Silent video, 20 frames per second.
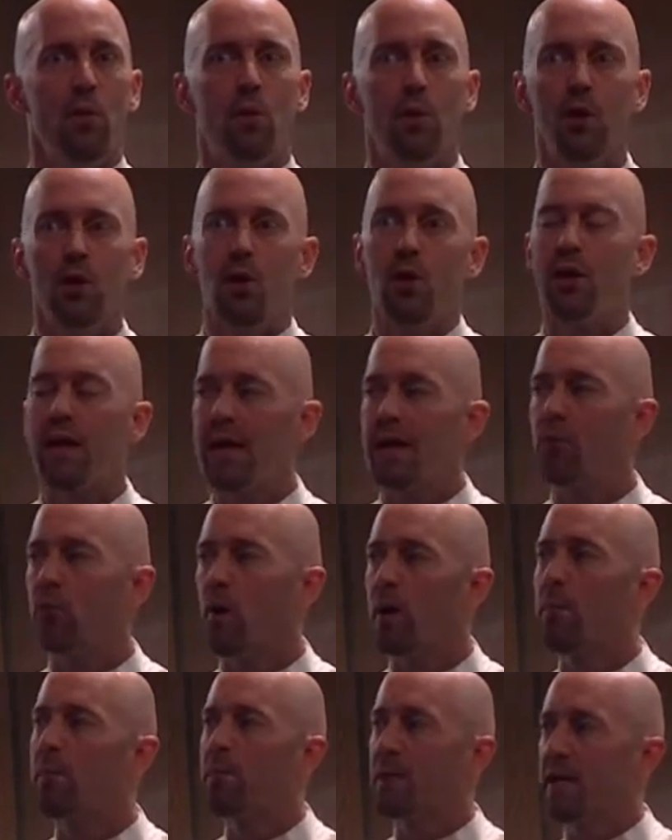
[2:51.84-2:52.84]
We're looking in
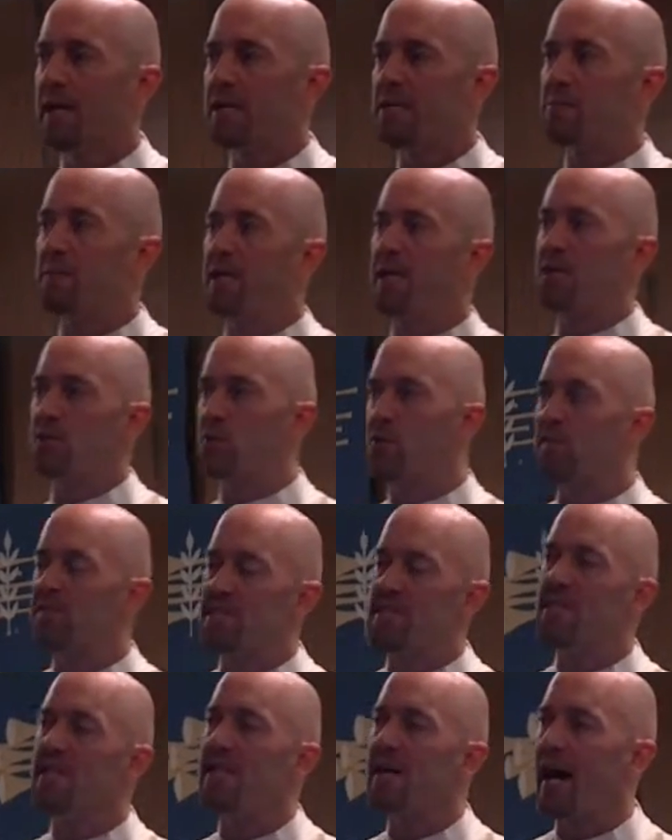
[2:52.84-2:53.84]
one place because we've
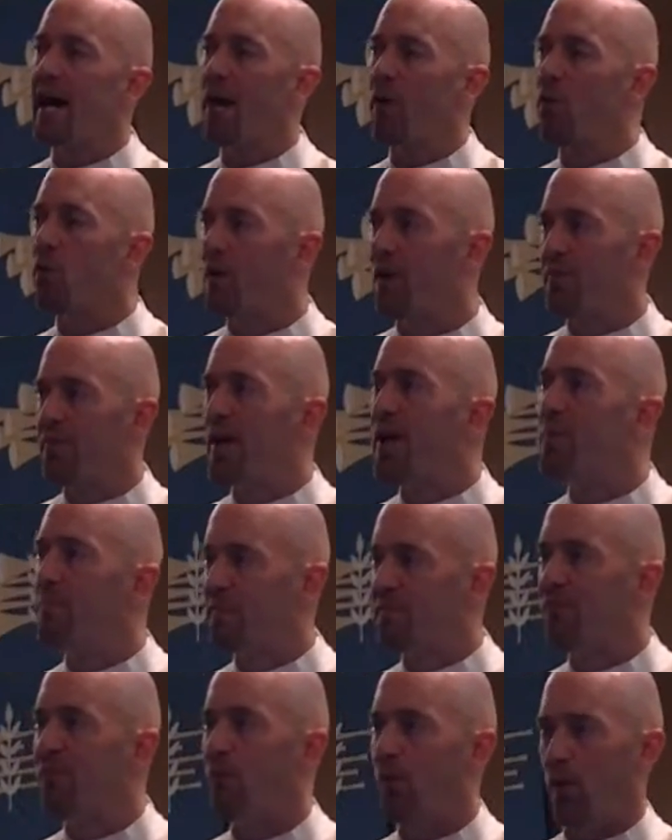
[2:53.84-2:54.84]
seen God at work there
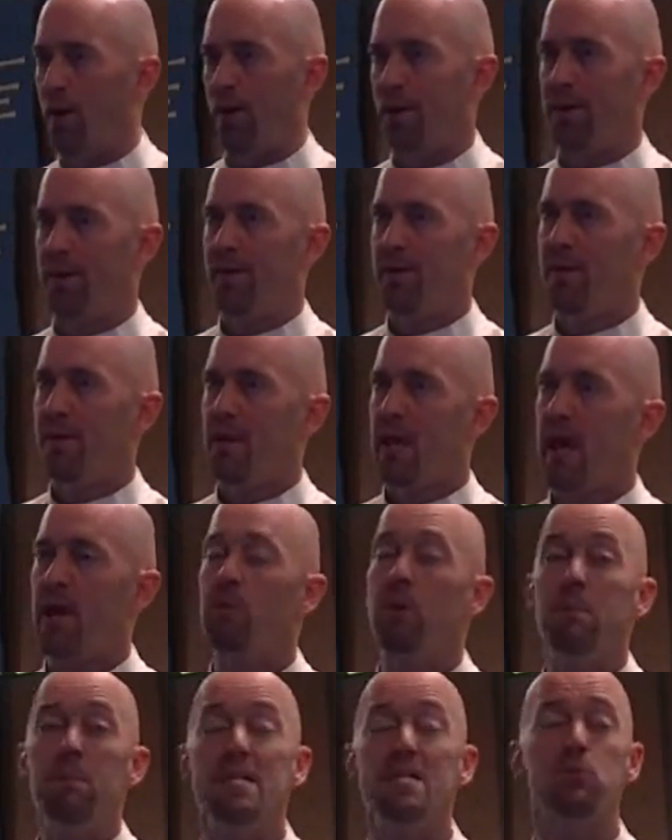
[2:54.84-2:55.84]
before,
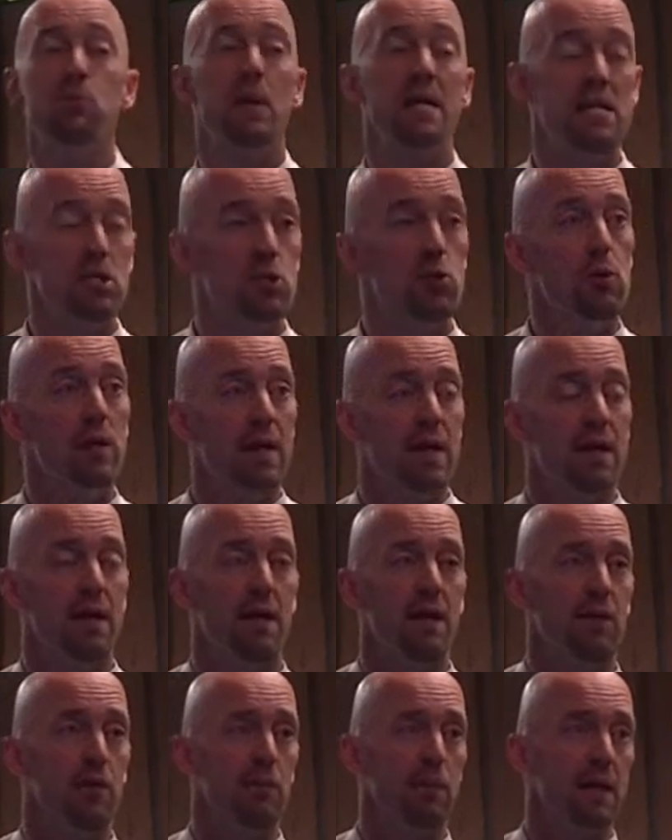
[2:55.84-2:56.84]
and we miss what he's doing in
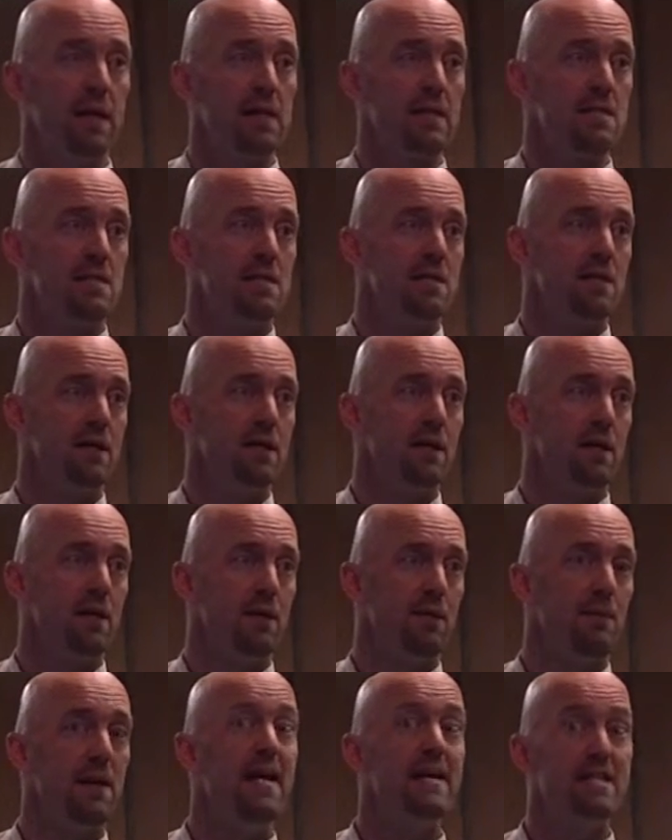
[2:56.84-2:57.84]
another place
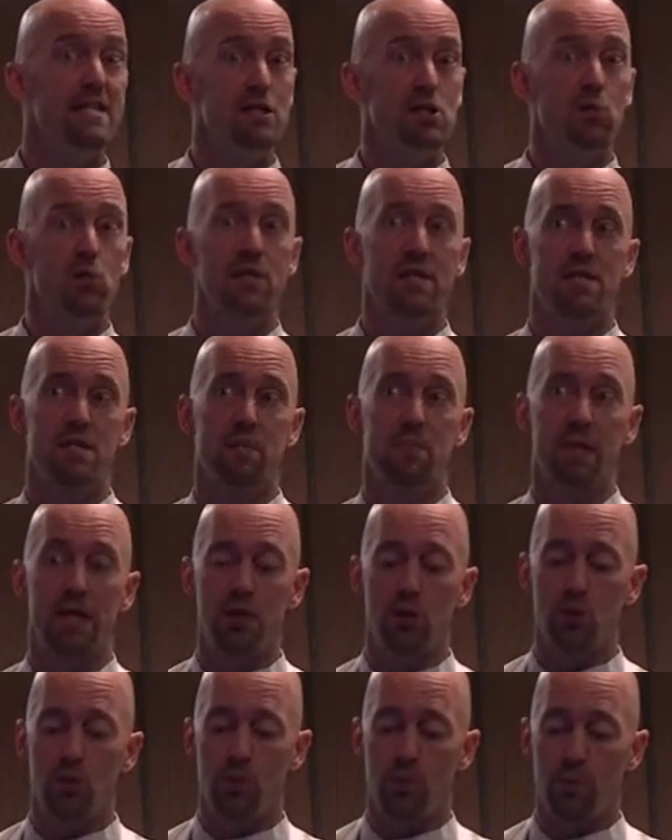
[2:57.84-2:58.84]
because he's doing
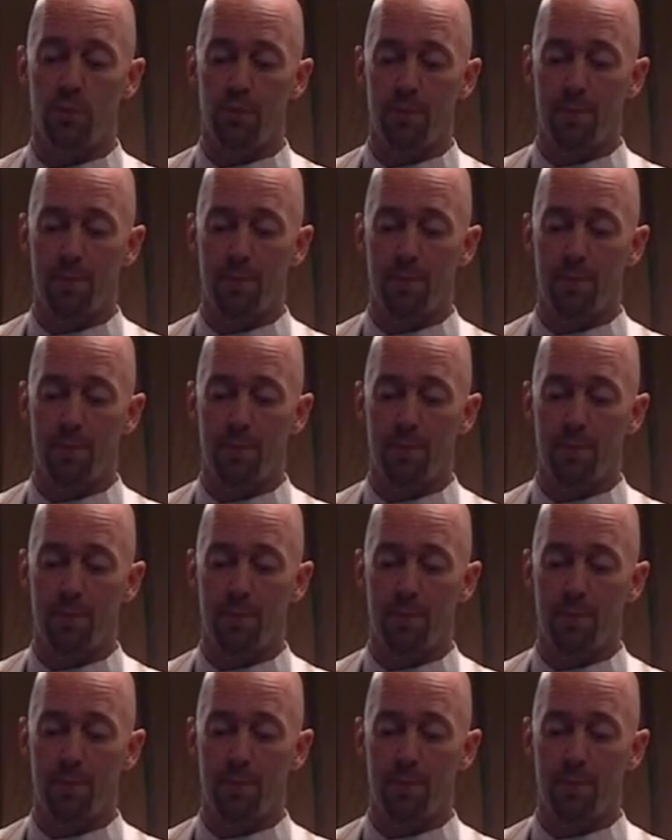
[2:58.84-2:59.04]
something new.